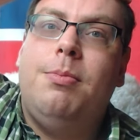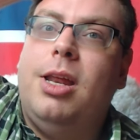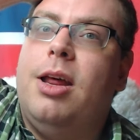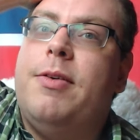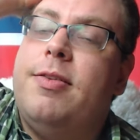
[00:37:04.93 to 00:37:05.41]

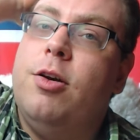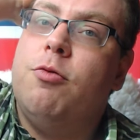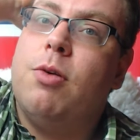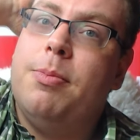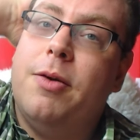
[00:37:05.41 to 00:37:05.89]
You know, they're still
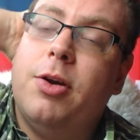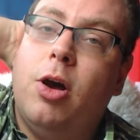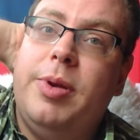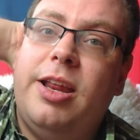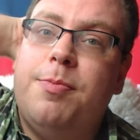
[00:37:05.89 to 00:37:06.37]
run by the
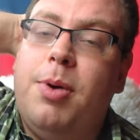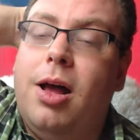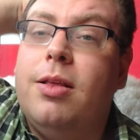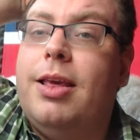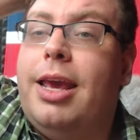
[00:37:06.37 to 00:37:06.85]
Communist
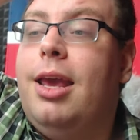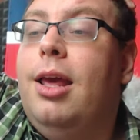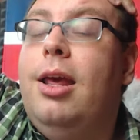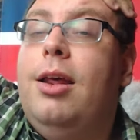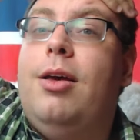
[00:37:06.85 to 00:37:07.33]
Party.
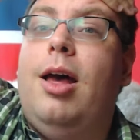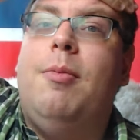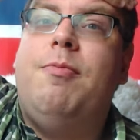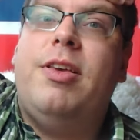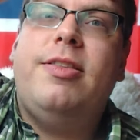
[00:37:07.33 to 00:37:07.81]

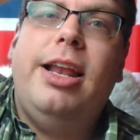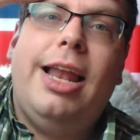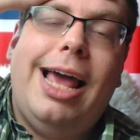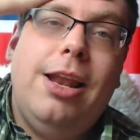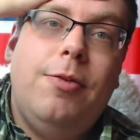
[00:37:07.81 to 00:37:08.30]
There's still a
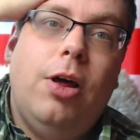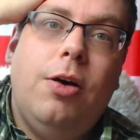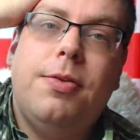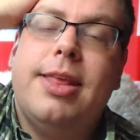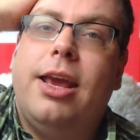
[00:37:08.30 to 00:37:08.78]
hell of a lot
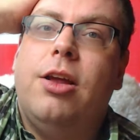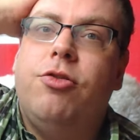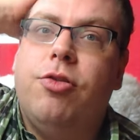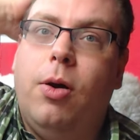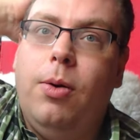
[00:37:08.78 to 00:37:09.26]
of state
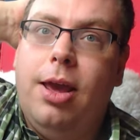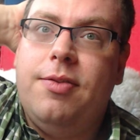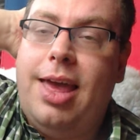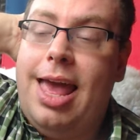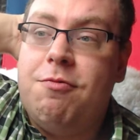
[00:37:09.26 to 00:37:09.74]
control
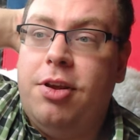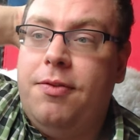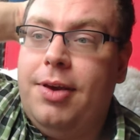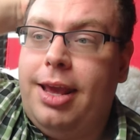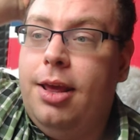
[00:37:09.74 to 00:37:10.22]
over
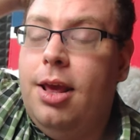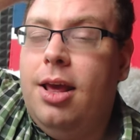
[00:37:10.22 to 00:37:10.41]
everything.